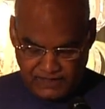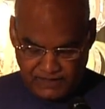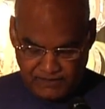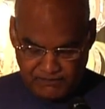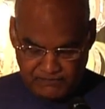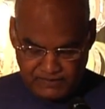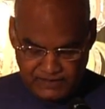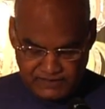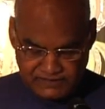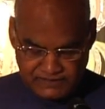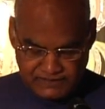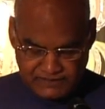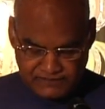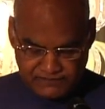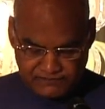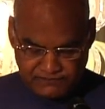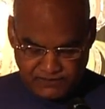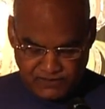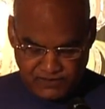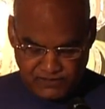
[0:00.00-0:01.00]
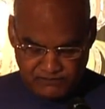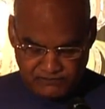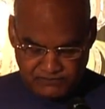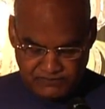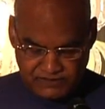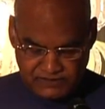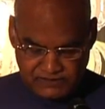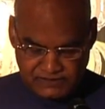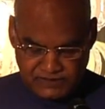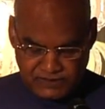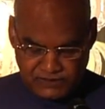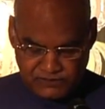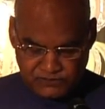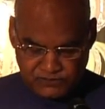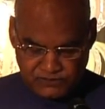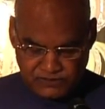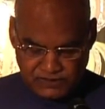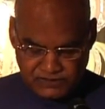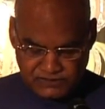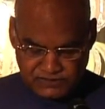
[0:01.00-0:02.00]
A major reform is the
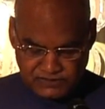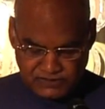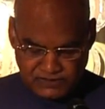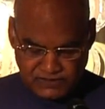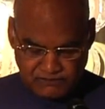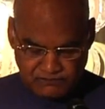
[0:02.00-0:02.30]
introduction